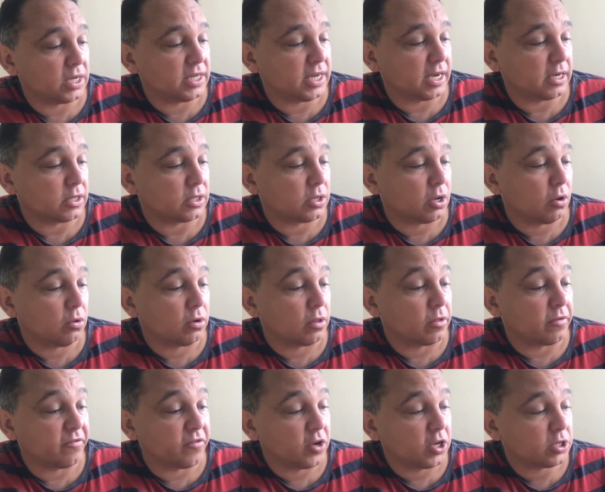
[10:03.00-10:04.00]
dug his hole in
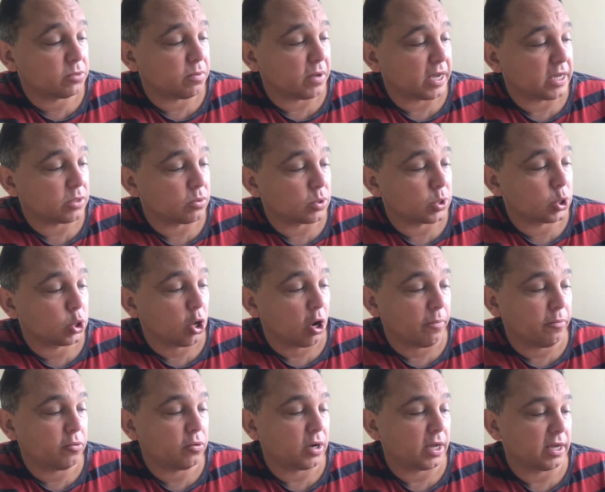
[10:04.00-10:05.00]
the first place was
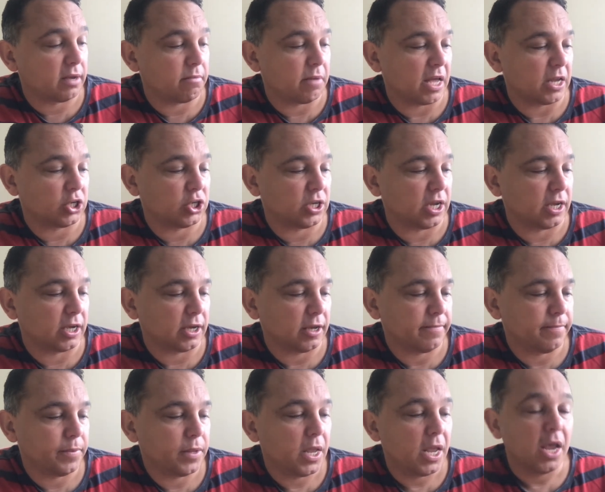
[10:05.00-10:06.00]
toppled like a matchstick.
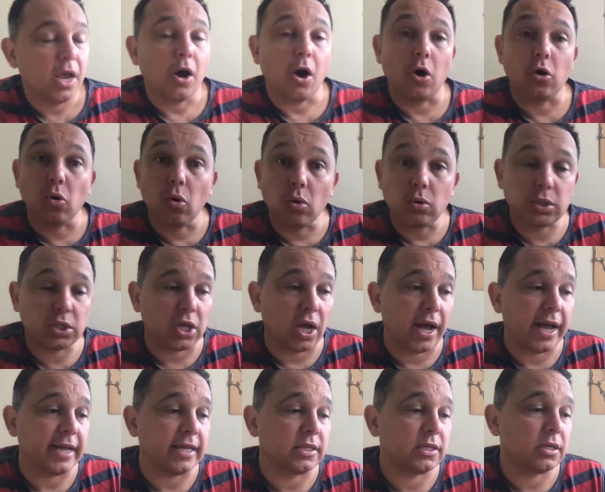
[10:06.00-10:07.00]
On all
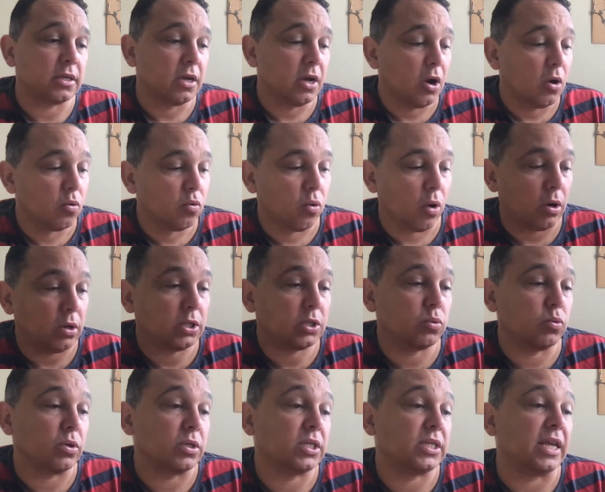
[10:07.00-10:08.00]
sides, rocks
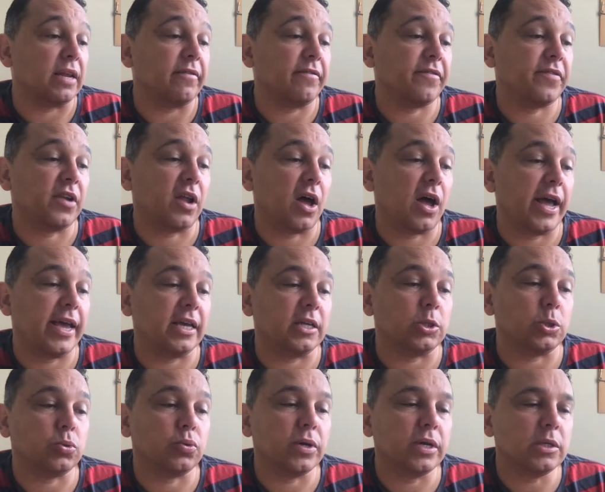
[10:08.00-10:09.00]
were sent flying and
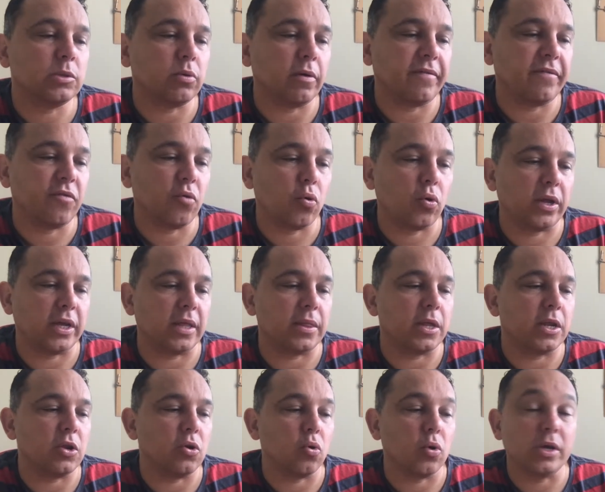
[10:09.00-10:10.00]
trees were falling, and the
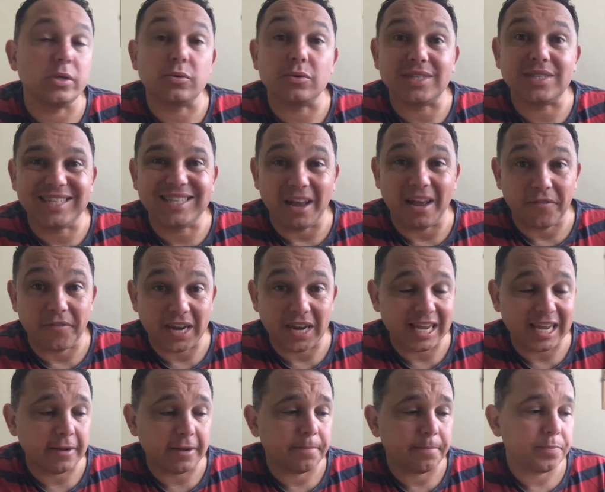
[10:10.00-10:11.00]
noise was
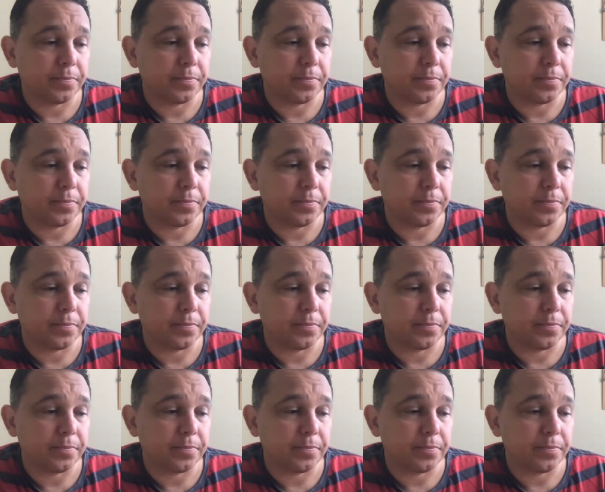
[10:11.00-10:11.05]
deafening.